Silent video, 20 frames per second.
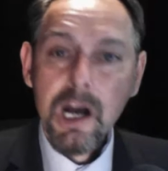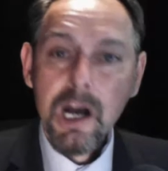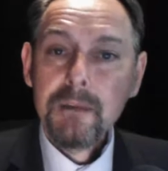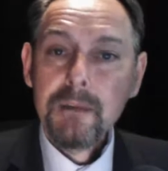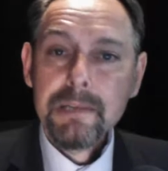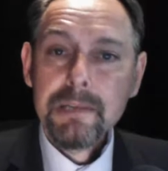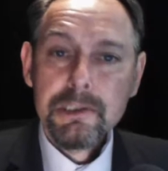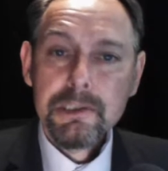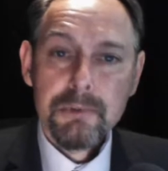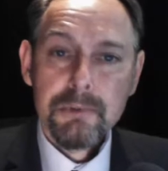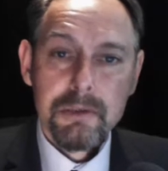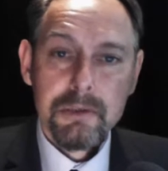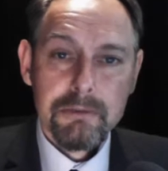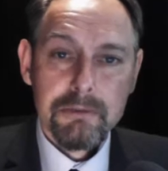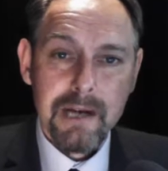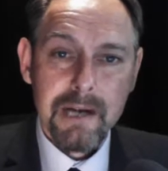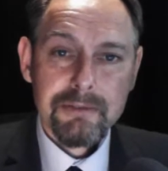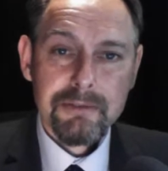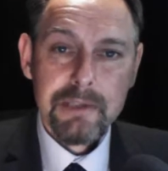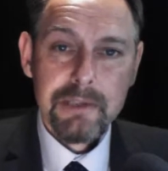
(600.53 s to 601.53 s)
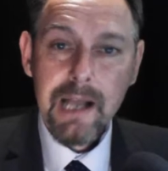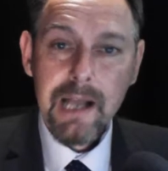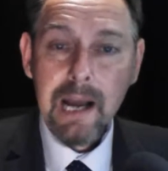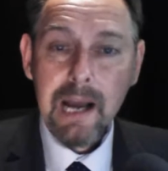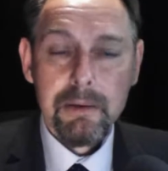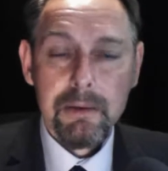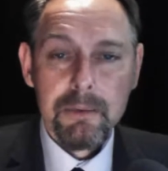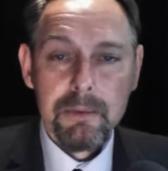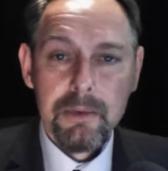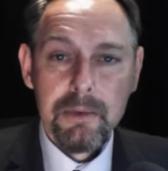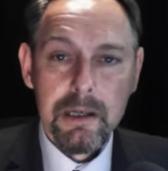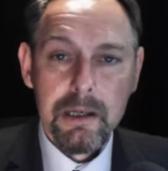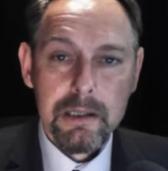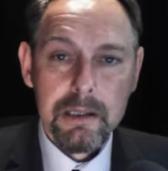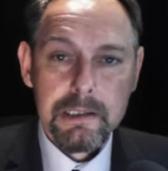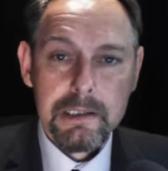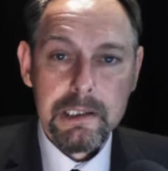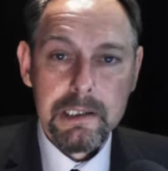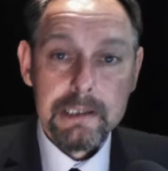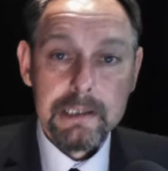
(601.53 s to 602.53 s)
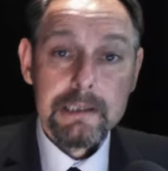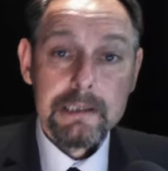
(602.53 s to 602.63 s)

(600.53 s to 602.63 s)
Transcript: hoping to unravel how it works.